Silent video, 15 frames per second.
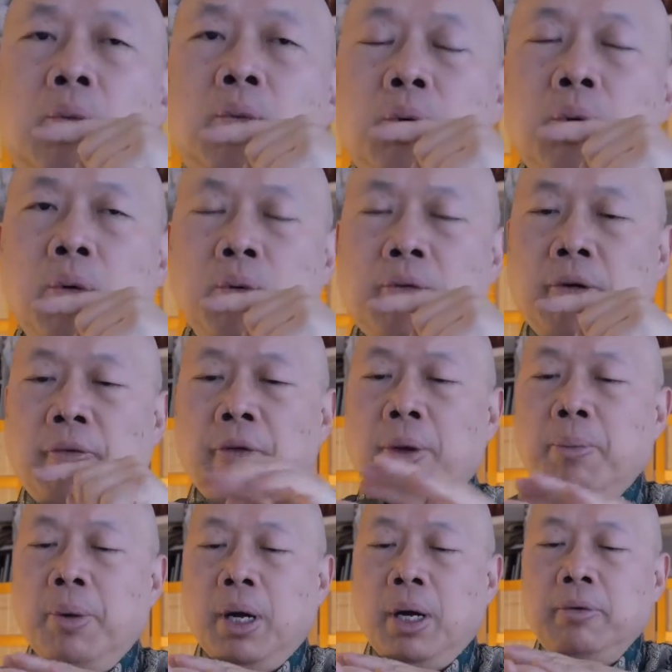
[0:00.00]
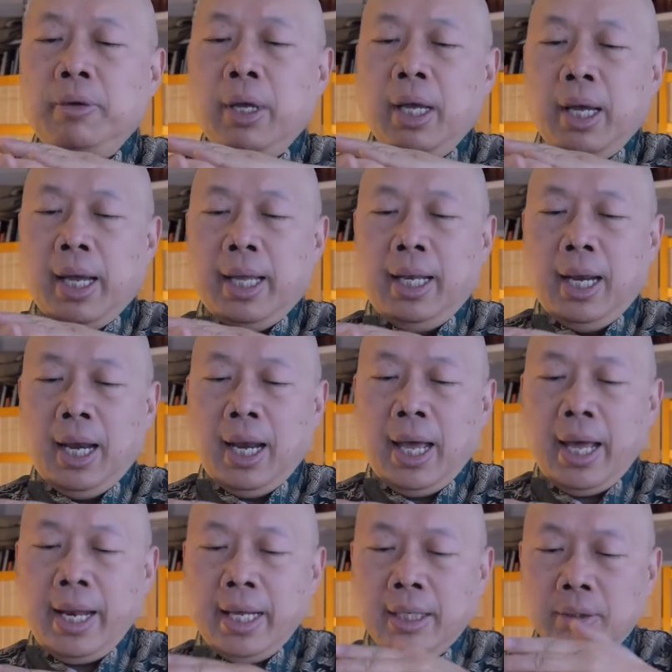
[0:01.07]
roof of your mouth and
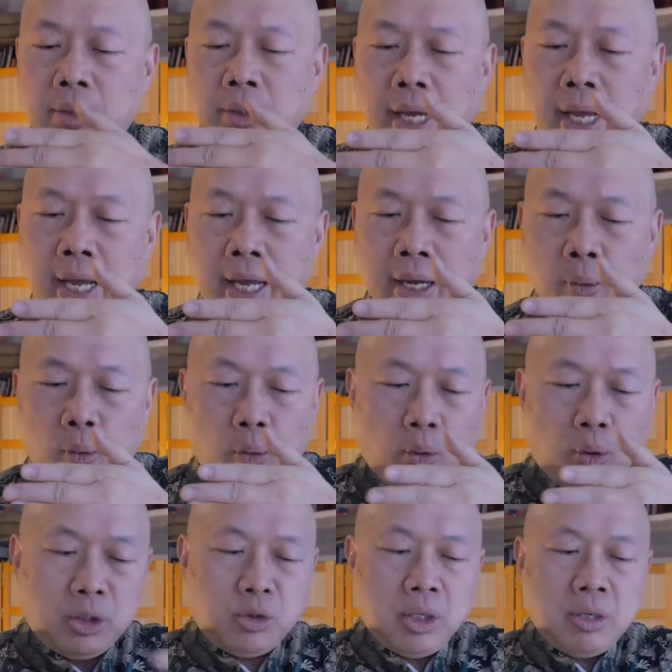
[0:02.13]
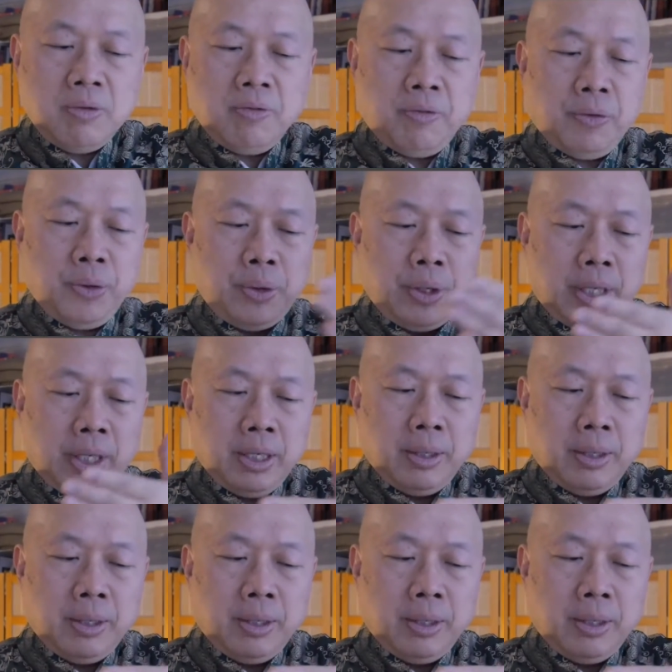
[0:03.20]
letting the air rushing through it,